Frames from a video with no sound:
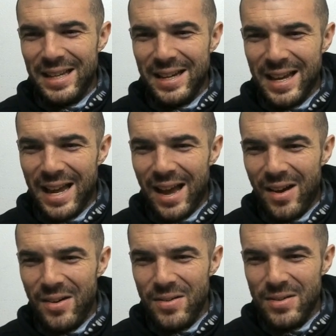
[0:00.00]
okay,
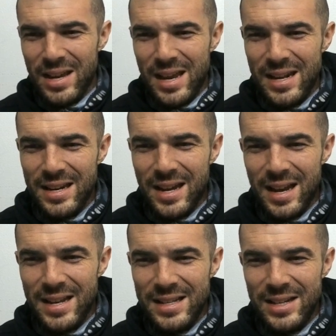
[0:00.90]
how can an
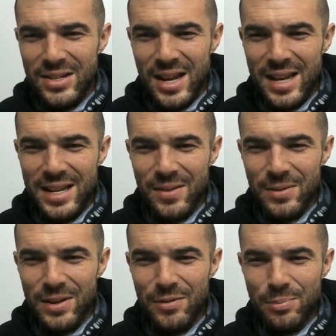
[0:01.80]
INTJ get
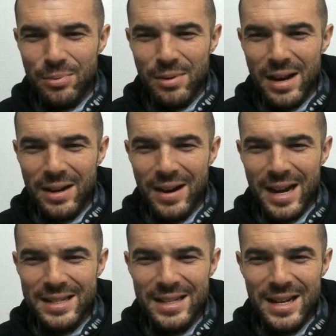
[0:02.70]
rid of
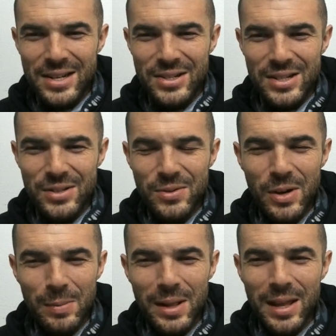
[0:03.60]
procrastination? It's
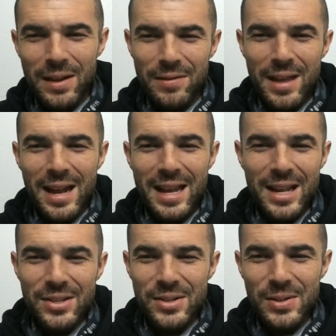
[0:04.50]
ruining my life. That
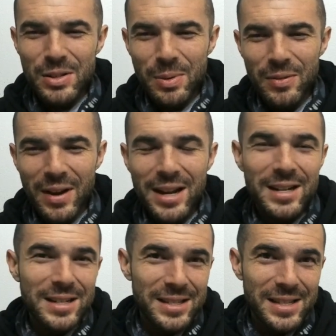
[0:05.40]
answer is
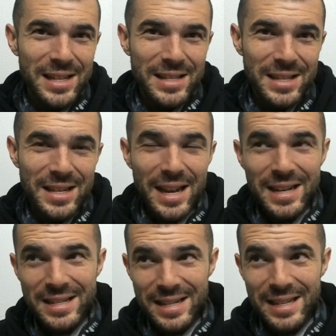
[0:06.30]
provided in season
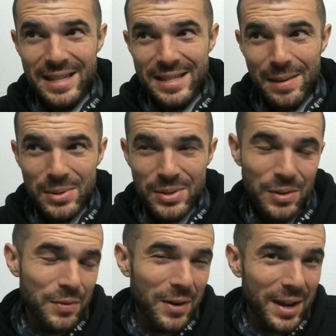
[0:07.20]
19's
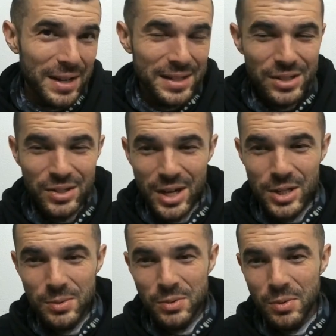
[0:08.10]
episode for
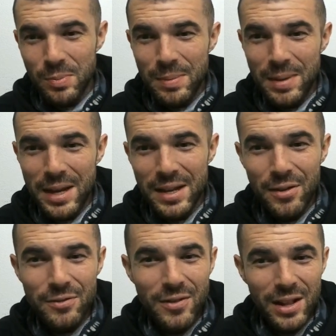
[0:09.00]
INTJs, which will be made
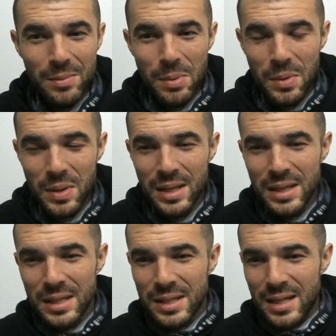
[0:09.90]
available
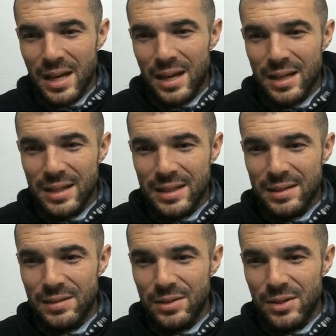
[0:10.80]

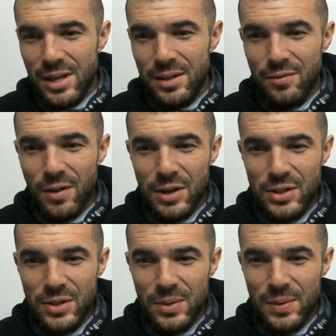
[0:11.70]
uh, very
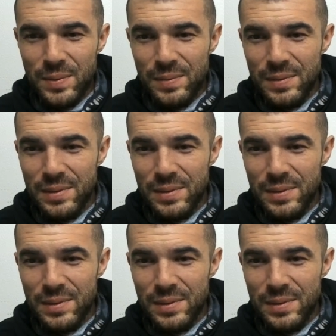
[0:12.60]
soon.